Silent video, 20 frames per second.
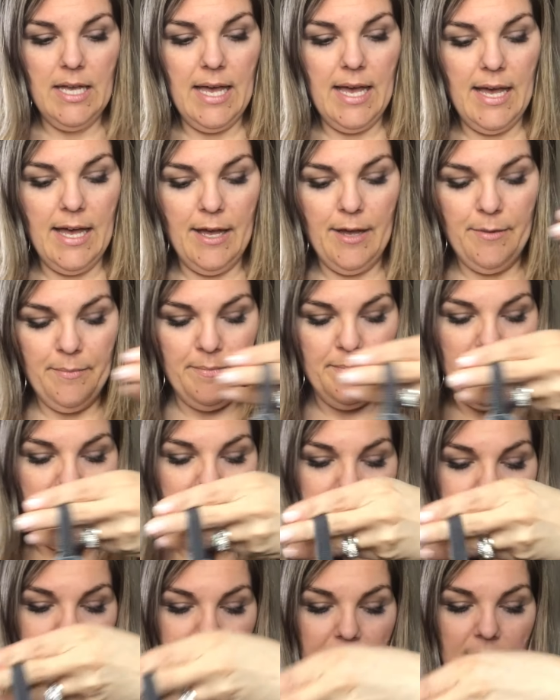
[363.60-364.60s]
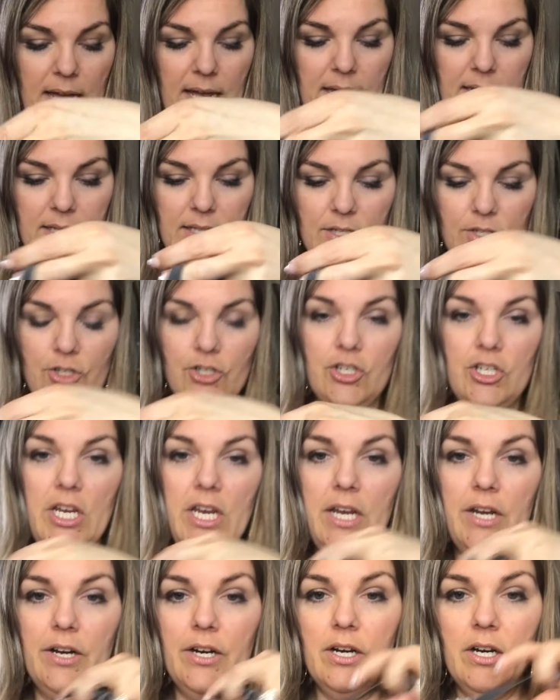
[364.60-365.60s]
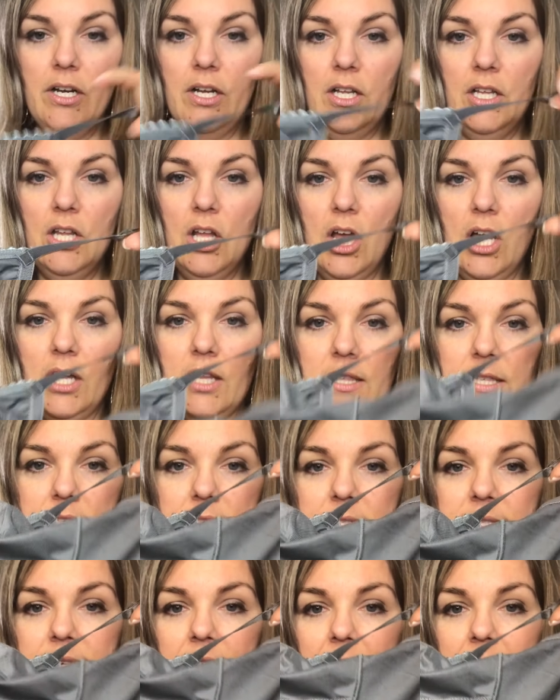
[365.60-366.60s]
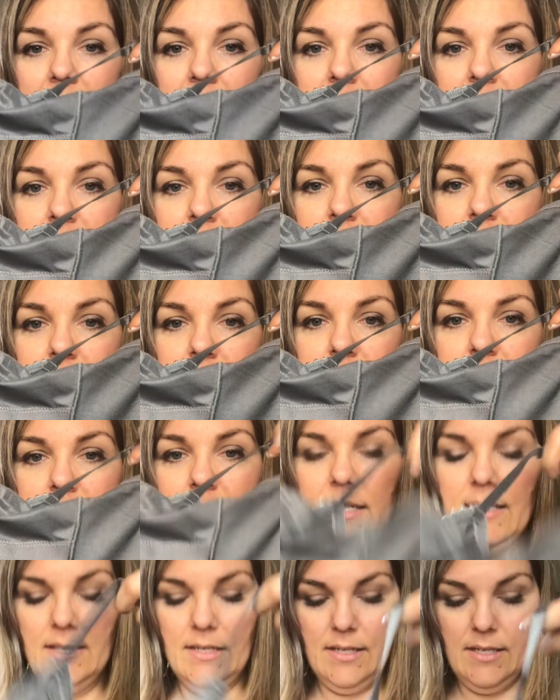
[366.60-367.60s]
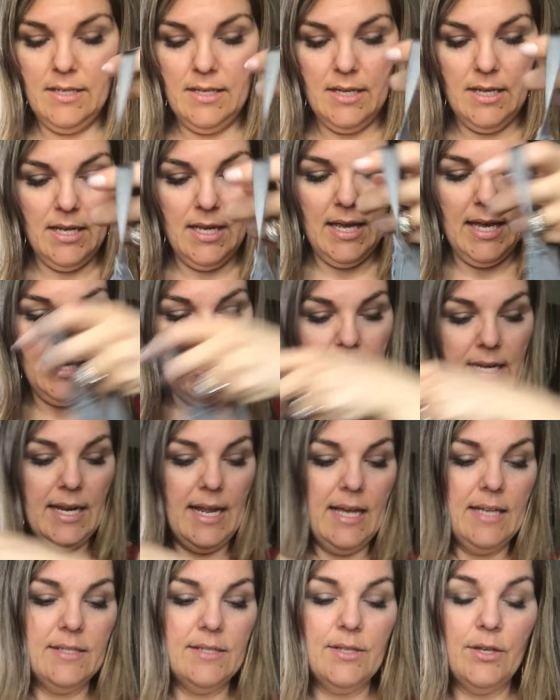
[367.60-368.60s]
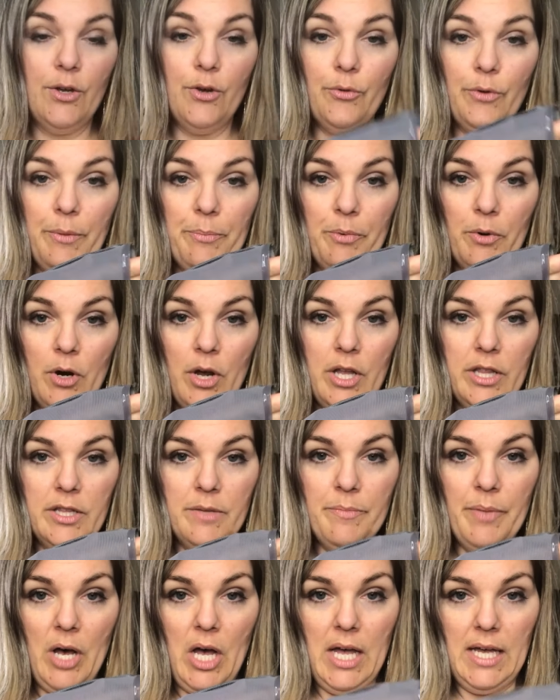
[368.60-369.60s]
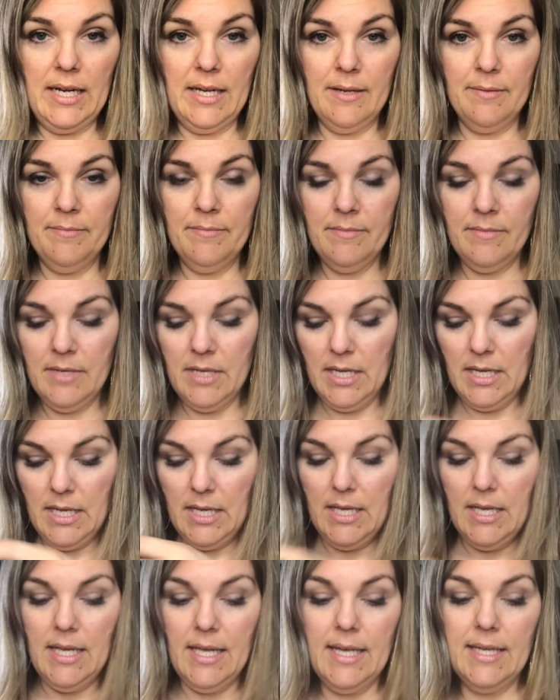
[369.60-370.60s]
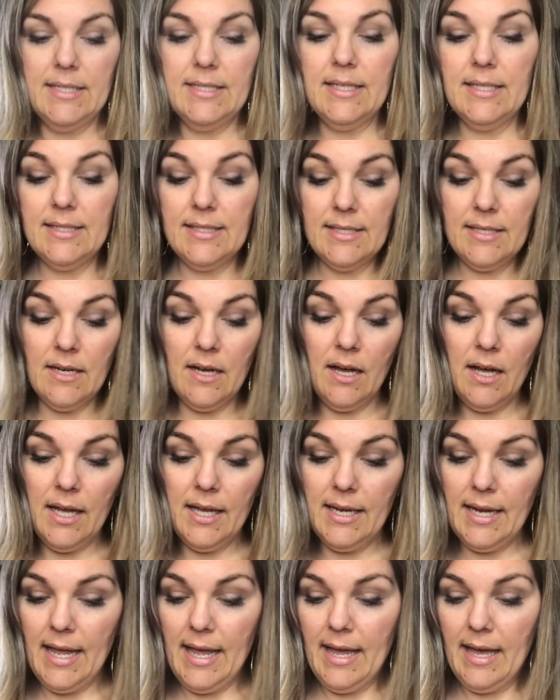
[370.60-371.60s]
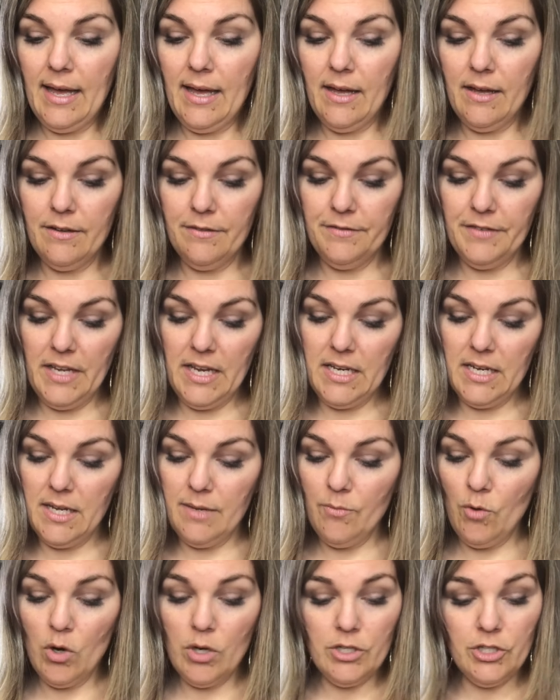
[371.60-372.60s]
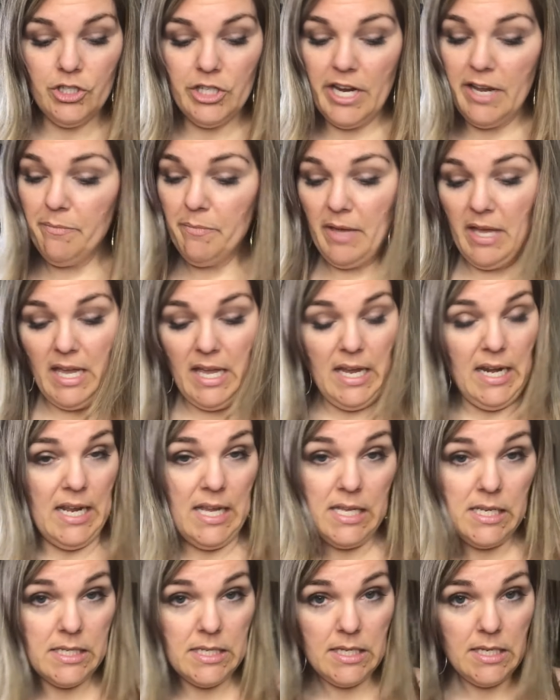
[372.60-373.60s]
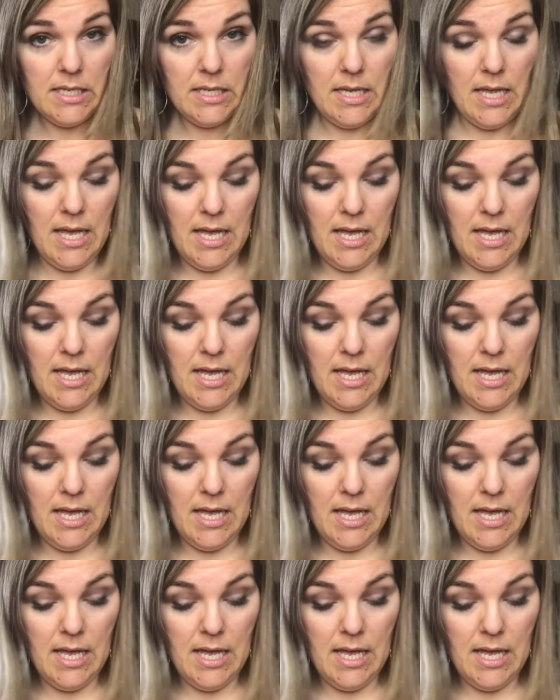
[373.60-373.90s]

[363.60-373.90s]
It's got the sheer along the sides, and it has the gripper on the bottom. It does not have any more shaping in it,